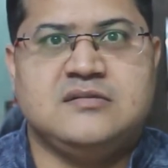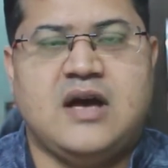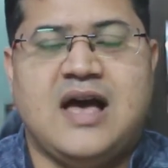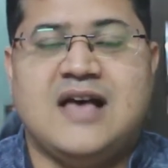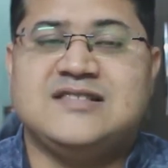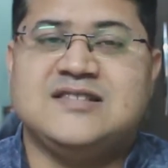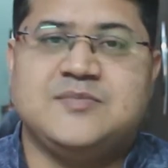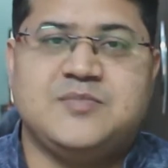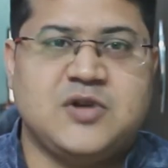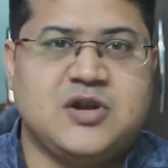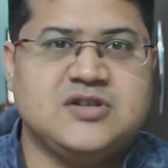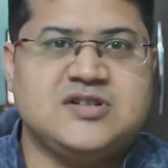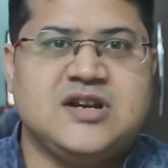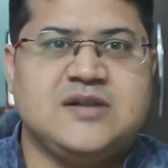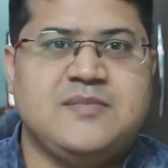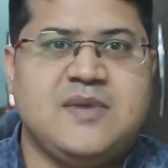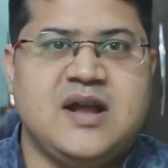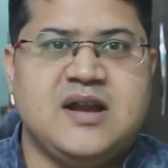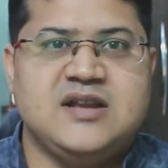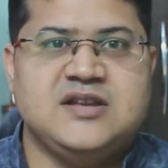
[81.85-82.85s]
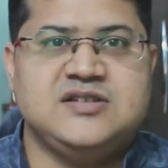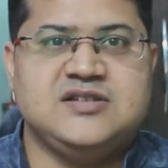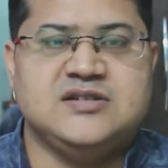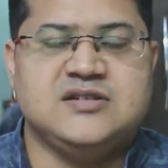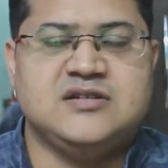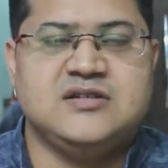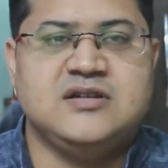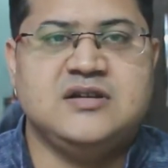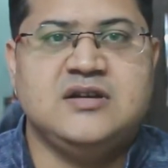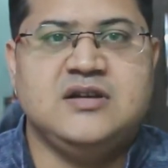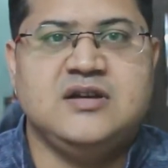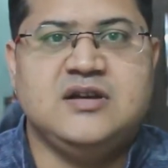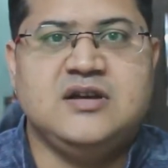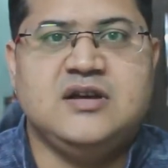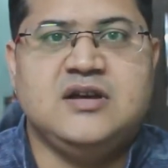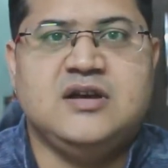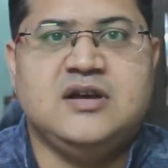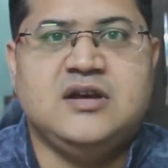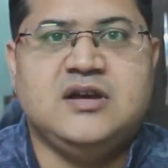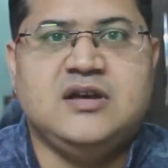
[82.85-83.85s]
As a project manager,
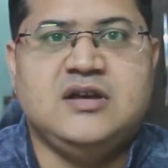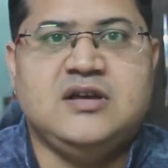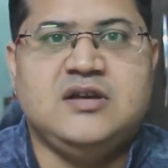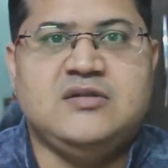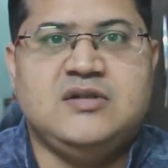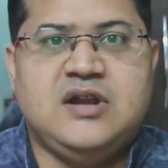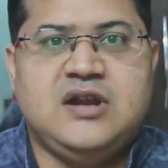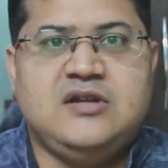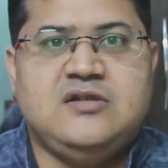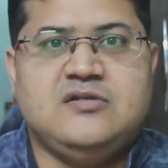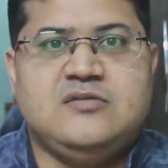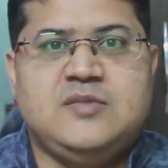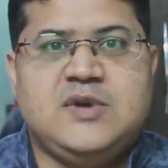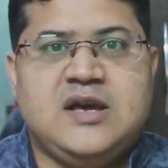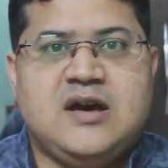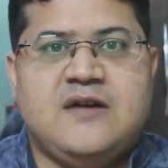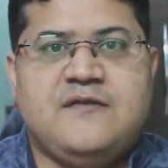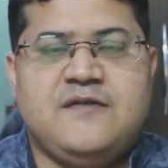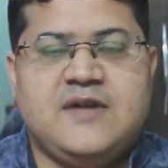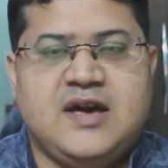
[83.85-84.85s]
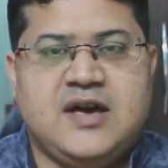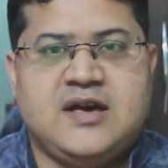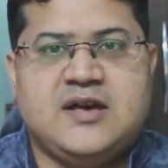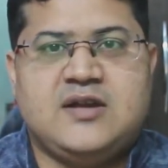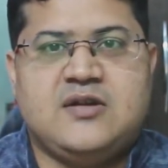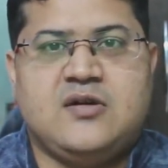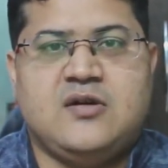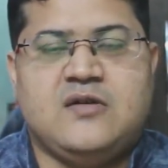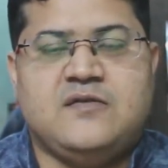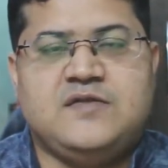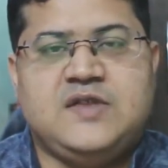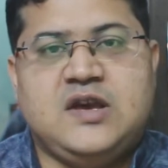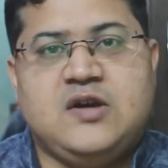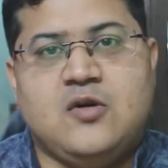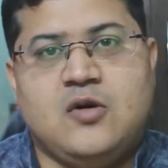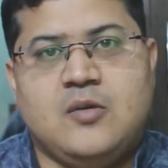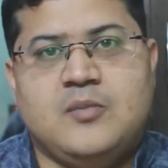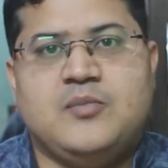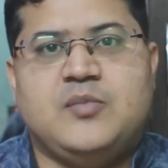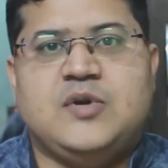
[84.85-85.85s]
you need to be aware of the
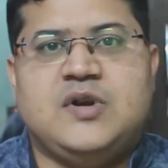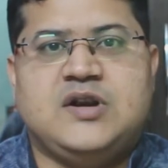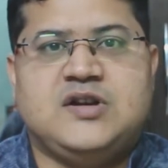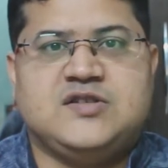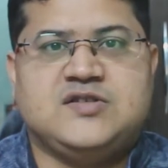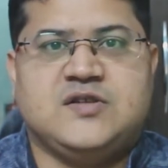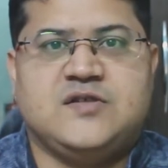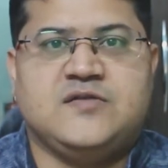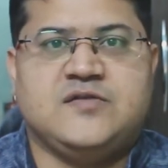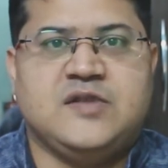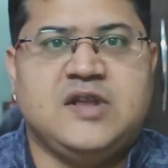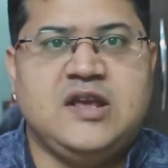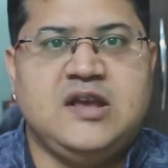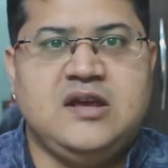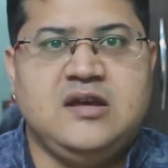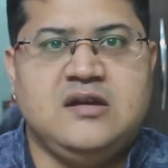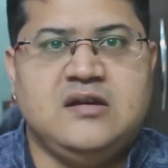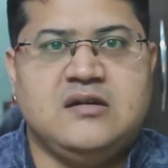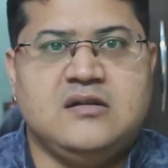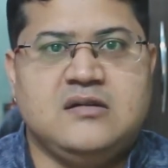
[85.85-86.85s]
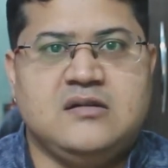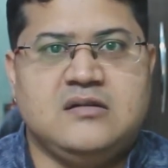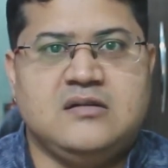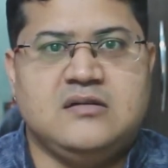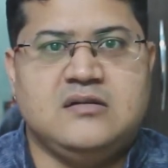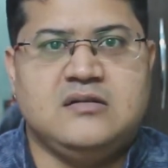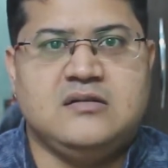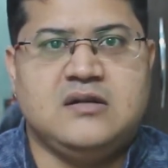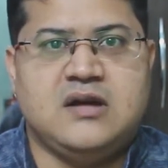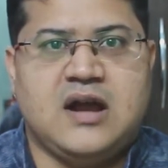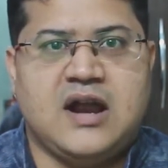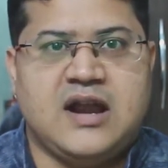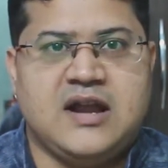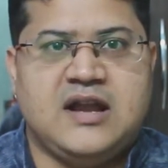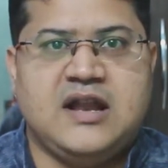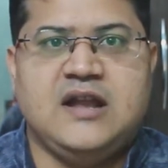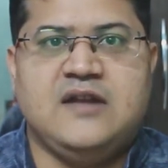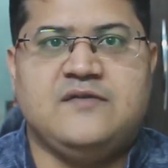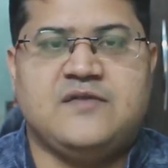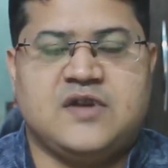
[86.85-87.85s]
components of the
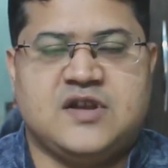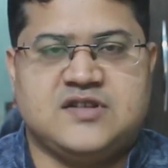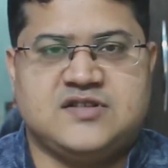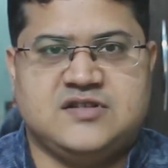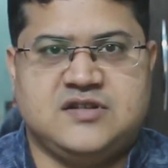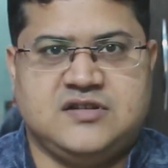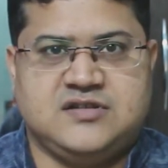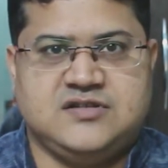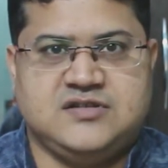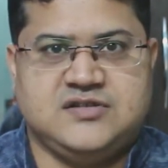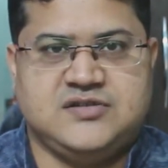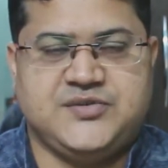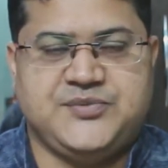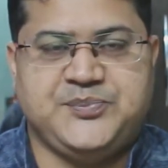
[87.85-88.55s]
IT infrastructure.